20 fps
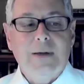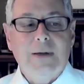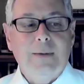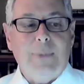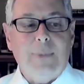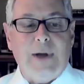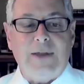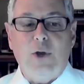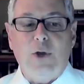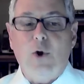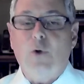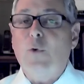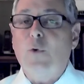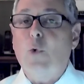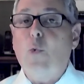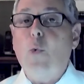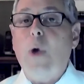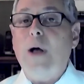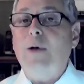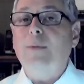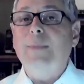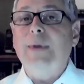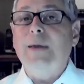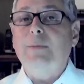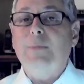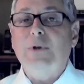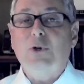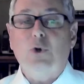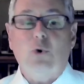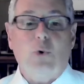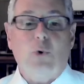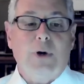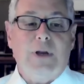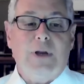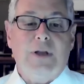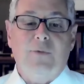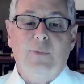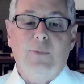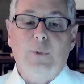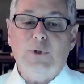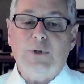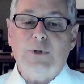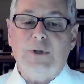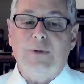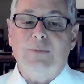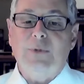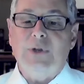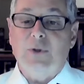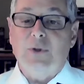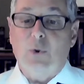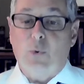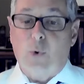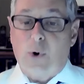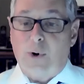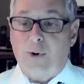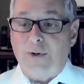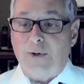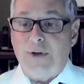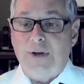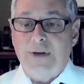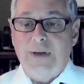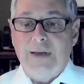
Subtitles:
by the overwhelming majority of Muslims in the world,